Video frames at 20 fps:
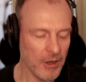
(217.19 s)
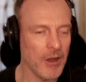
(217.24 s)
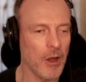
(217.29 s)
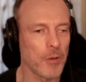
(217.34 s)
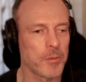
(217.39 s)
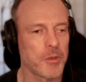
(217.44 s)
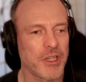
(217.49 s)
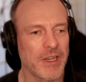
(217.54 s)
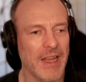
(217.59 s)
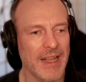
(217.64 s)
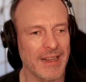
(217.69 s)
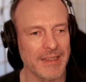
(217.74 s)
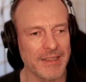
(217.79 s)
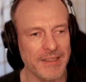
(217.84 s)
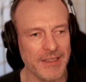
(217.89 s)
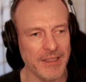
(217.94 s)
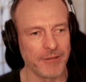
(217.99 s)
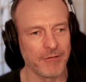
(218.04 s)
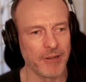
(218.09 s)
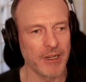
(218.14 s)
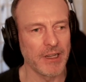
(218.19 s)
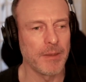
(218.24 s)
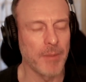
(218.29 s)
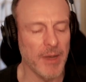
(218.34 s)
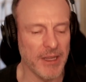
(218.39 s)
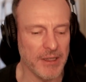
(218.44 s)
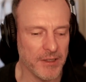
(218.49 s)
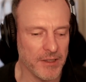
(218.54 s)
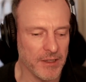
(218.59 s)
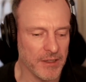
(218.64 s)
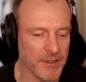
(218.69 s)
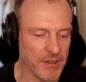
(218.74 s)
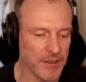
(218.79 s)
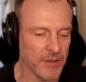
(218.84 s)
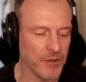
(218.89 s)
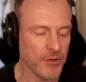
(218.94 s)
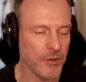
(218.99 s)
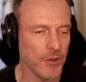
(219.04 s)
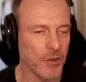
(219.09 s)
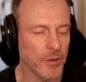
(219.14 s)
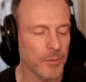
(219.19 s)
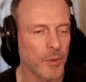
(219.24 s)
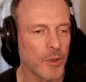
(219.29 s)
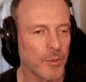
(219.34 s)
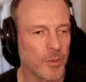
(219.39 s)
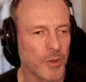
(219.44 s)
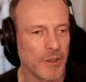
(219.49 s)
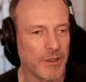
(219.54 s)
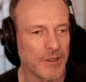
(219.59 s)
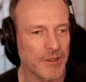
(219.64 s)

optionality, really makes things interoperable and